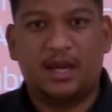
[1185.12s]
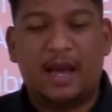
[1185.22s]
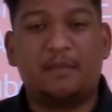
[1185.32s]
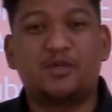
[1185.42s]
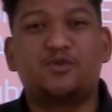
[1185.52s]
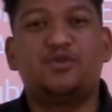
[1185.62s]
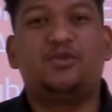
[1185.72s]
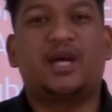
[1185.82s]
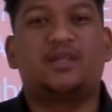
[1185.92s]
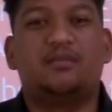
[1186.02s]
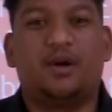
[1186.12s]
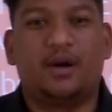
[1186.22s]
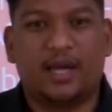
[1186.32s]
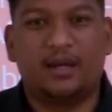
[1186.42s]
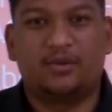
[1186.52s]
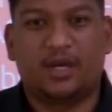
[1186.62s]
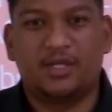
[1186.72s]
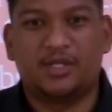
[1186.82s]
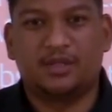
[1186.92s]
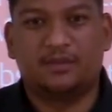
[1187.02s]
I must also look at the mark
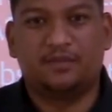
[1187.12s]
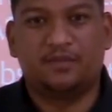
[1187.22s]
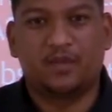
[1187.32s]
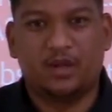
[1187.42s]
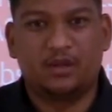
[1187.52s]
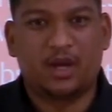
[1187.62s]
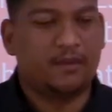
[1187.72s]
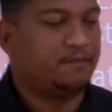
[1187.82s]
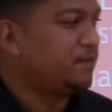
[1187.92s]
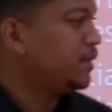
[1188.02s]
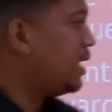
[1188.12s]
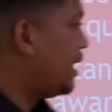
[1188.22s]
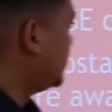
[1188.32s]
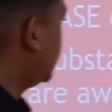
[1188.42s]
allocation. Okay, right.